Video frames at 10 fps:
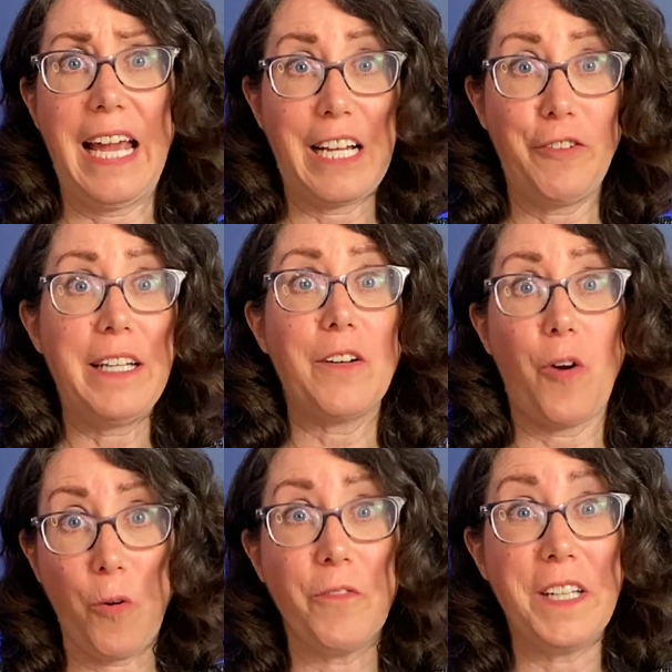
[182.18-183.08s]
and I created a
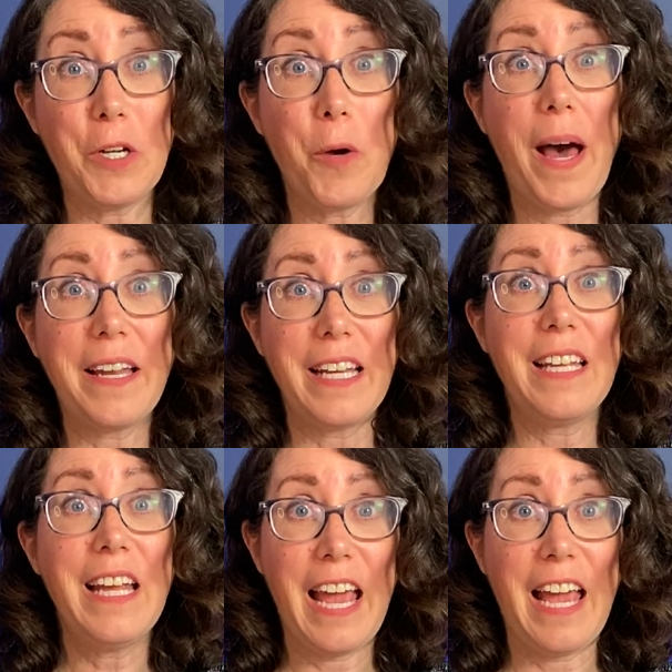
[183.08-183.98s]
whole video about it,
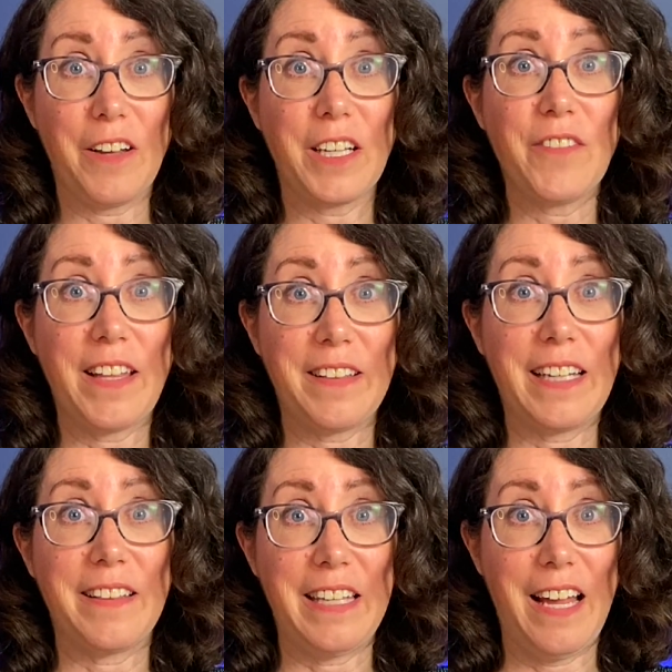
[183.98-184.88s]
and I'll give that link
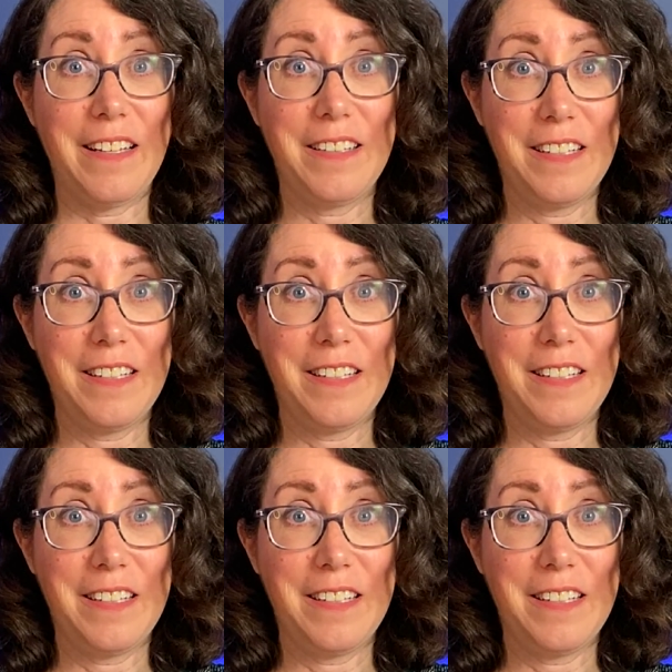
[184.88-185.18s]
at the end.